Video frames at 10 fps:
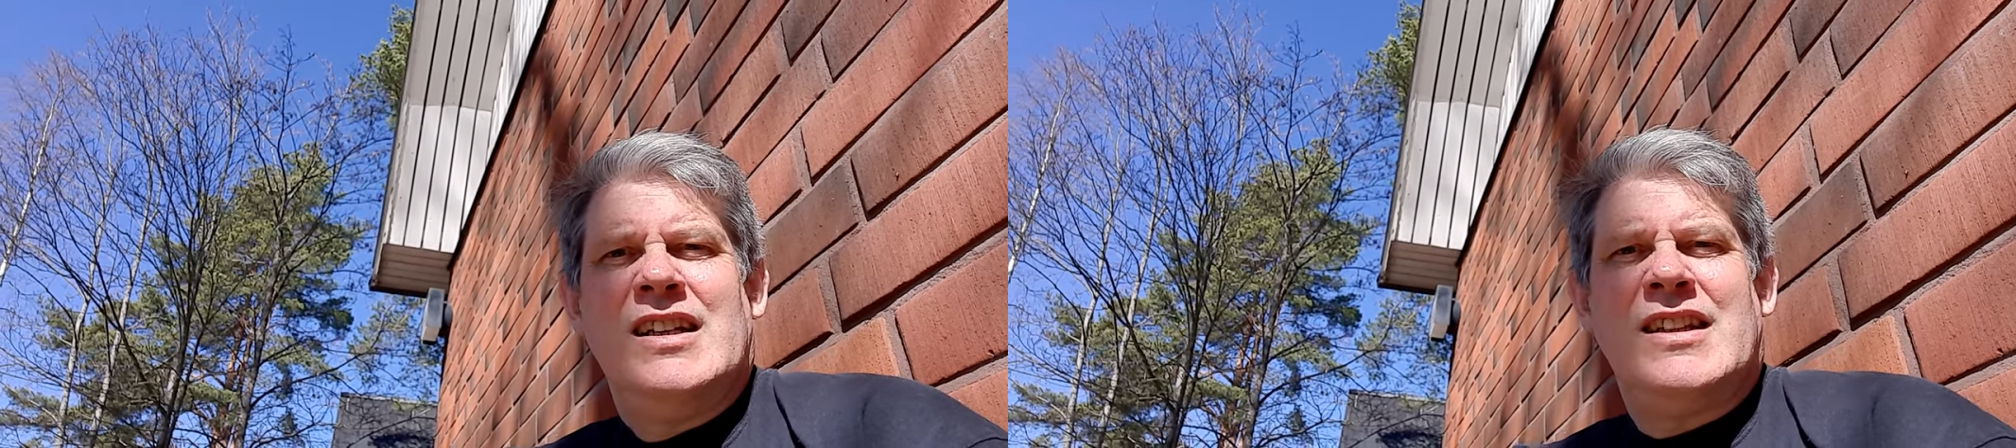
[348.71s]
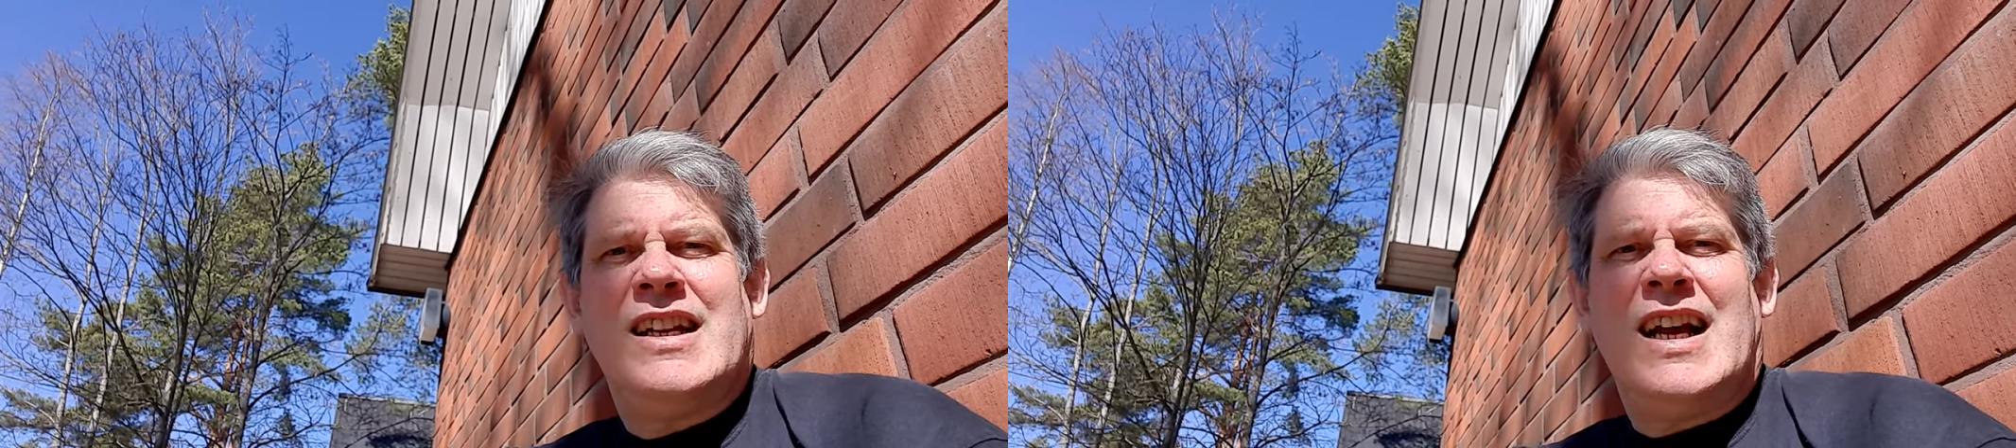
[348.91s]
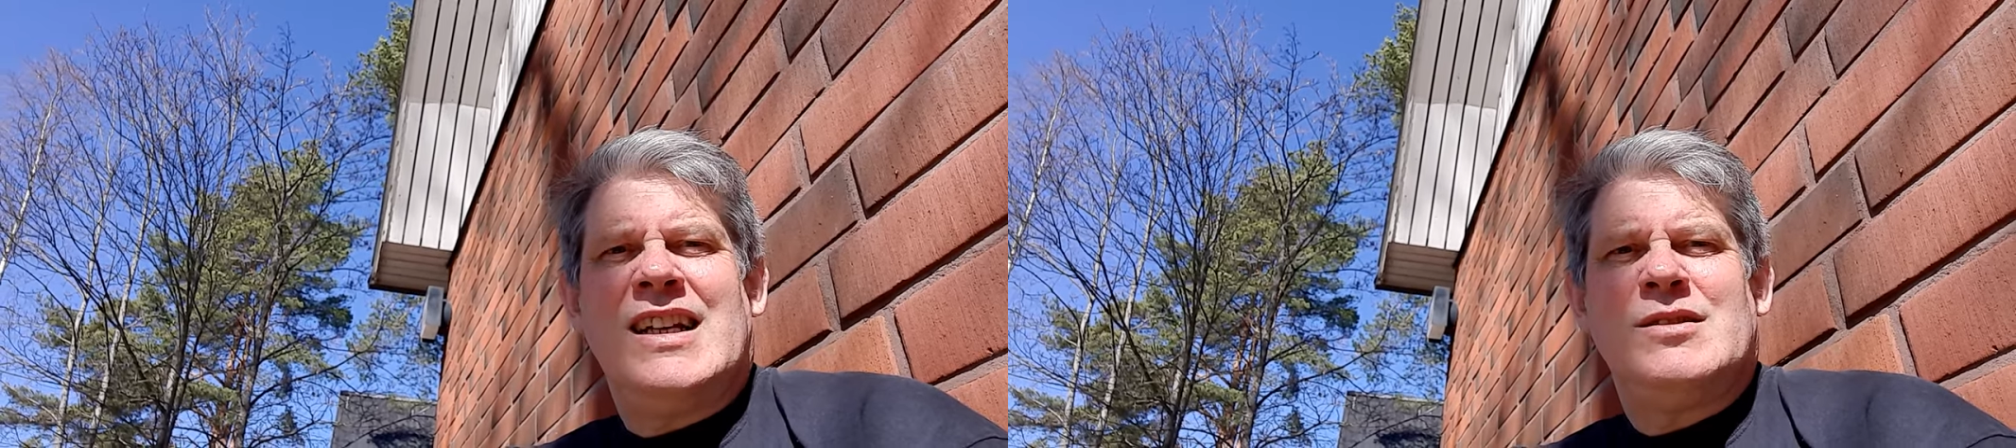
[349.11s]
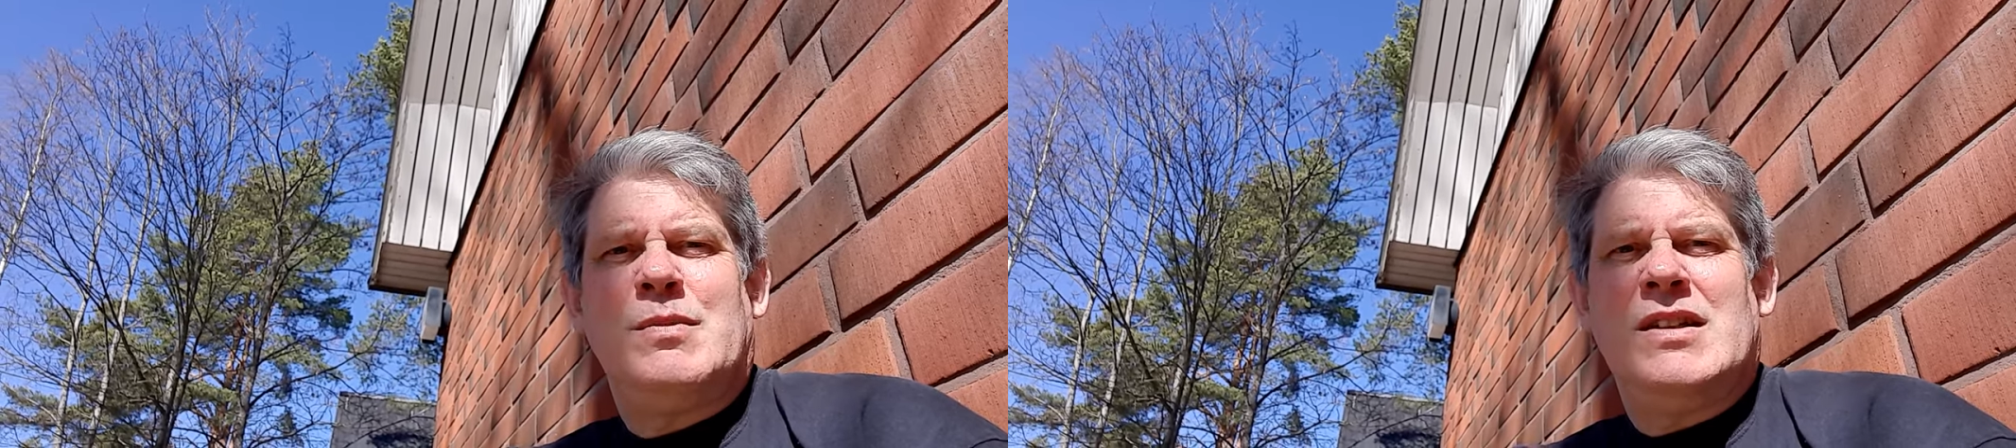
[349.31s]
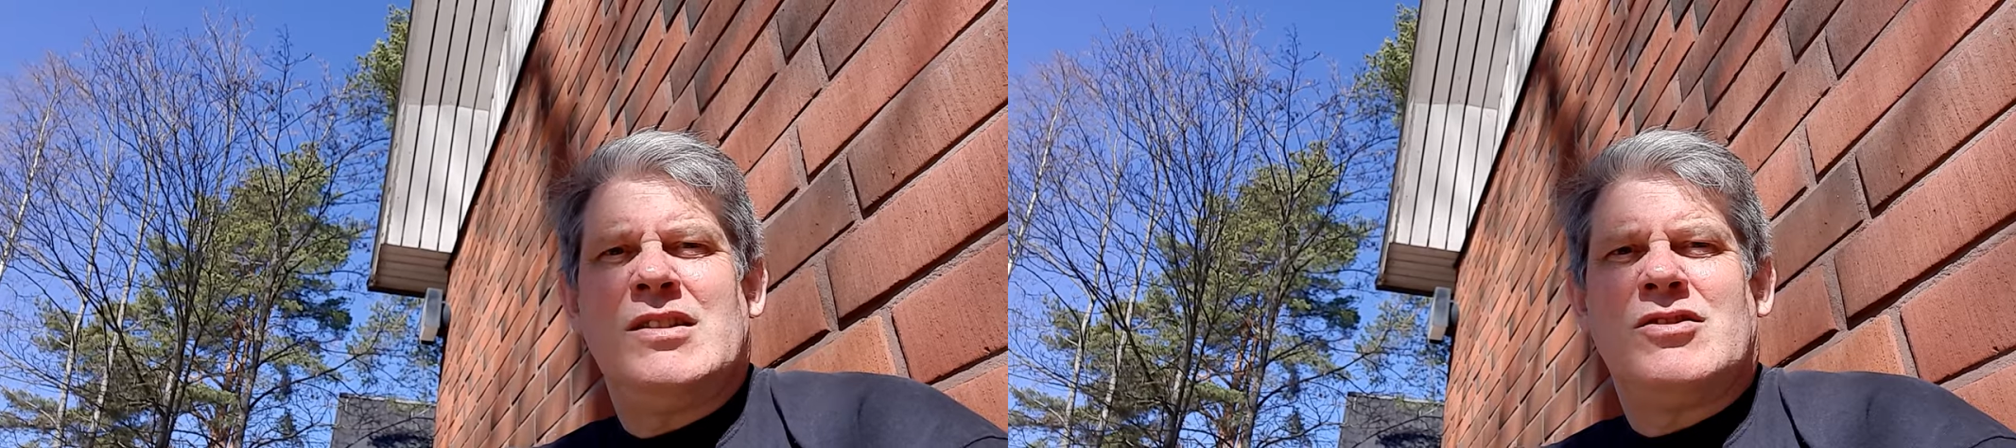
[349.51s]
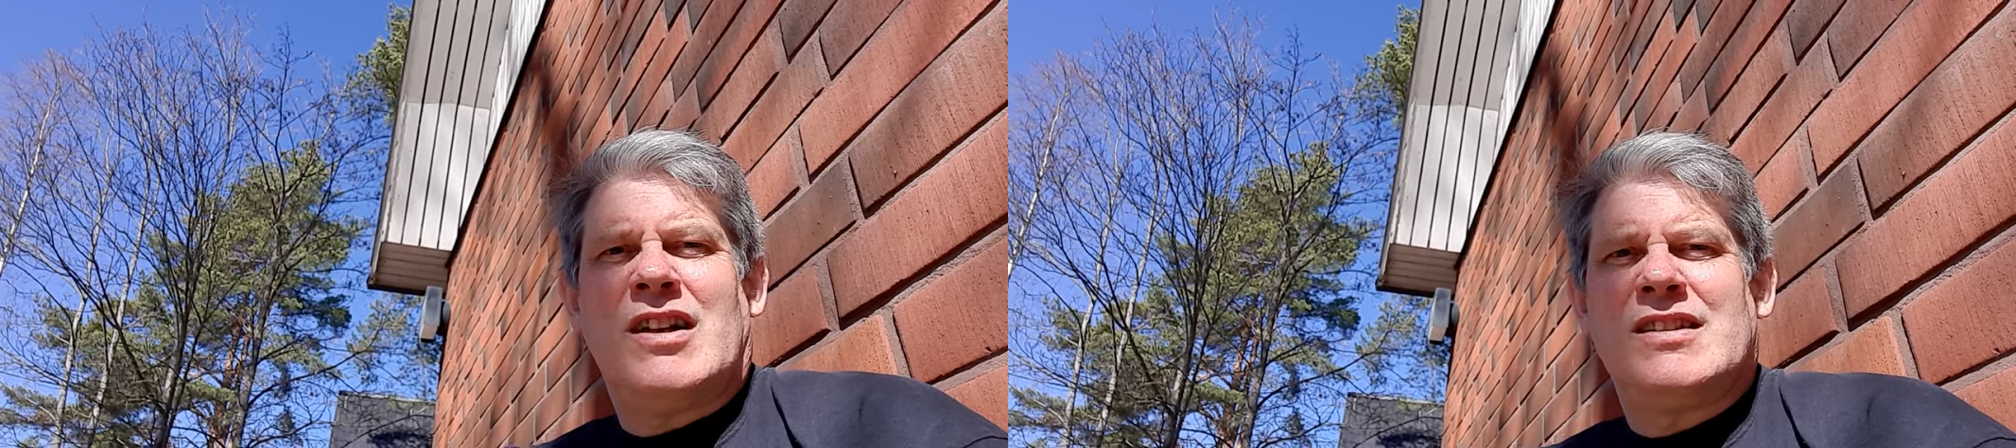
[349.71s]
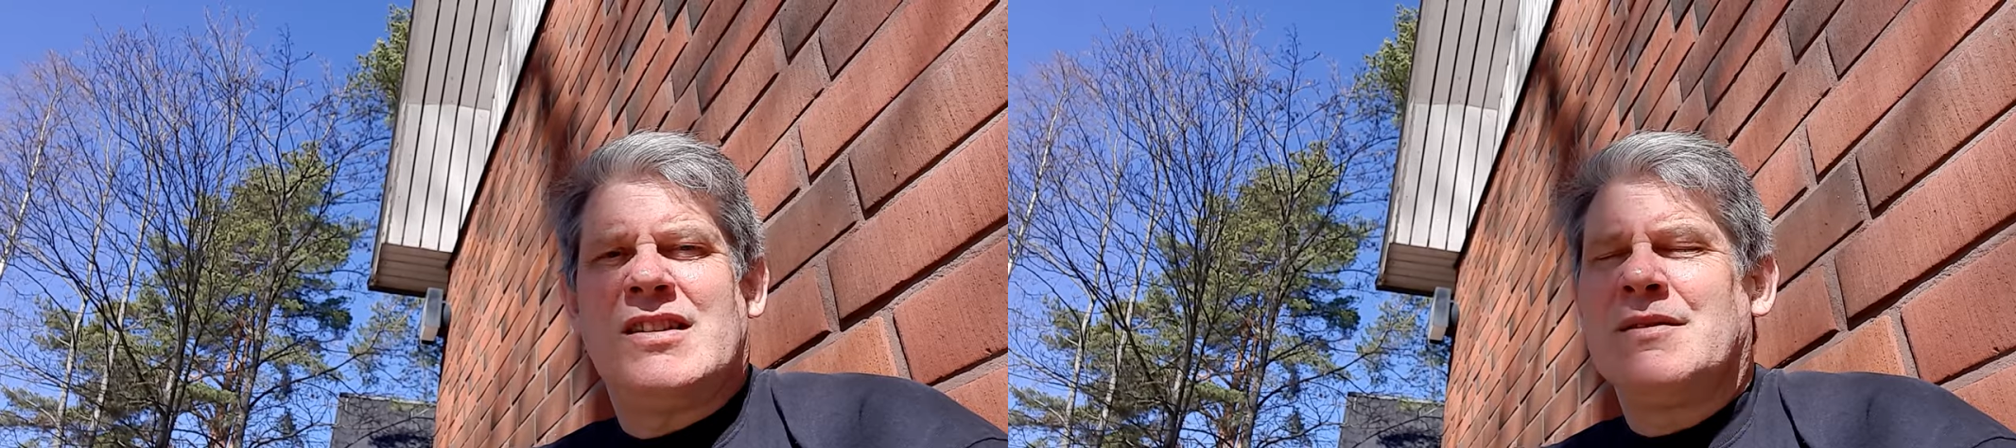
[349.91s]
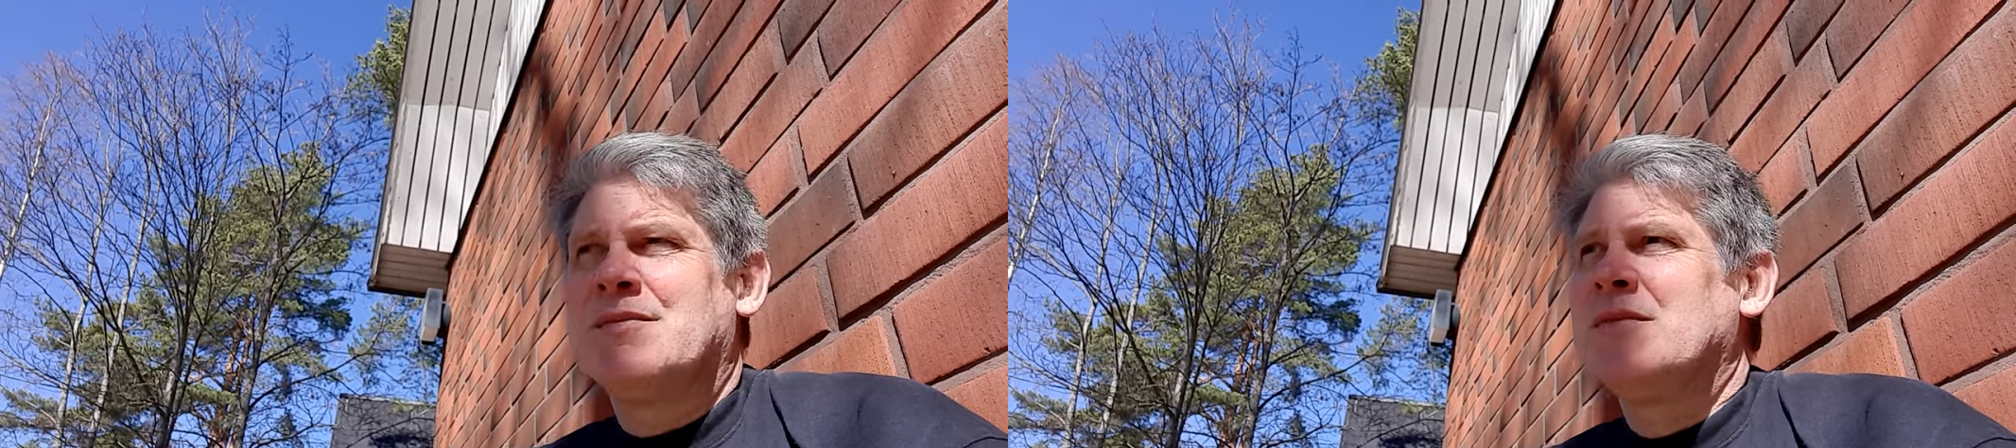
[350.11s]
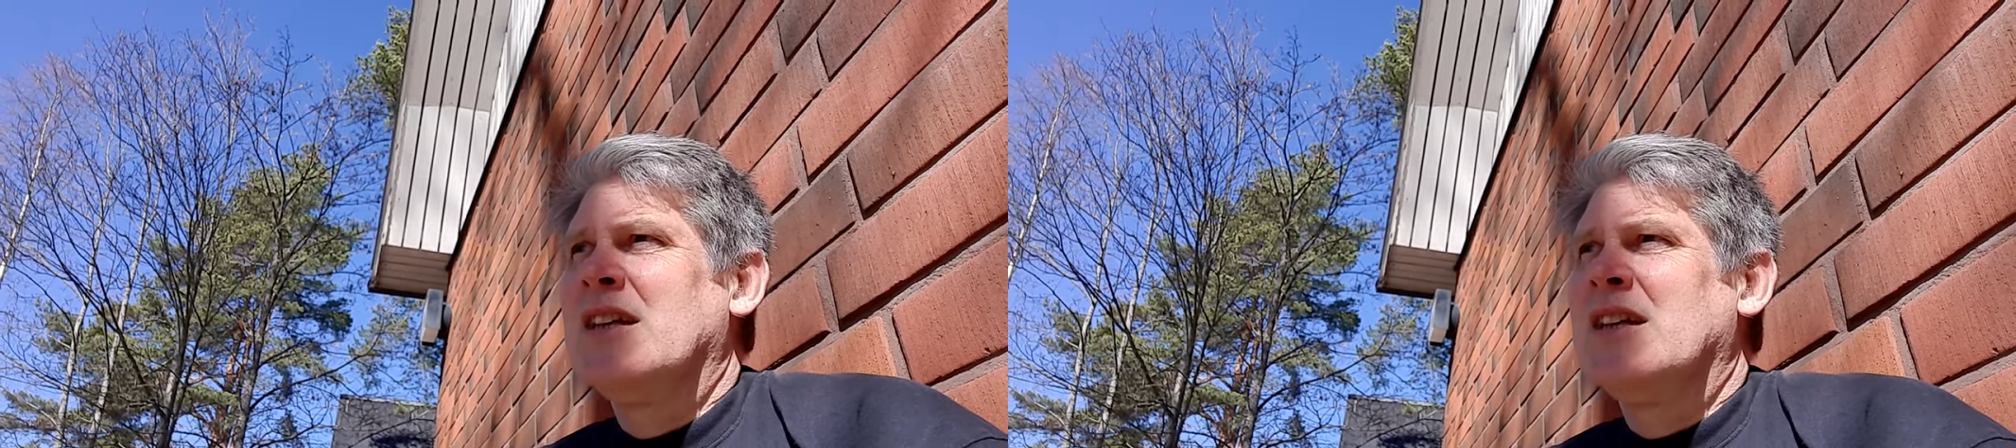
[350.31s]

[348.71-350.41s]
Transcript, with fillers: that it has been attracting.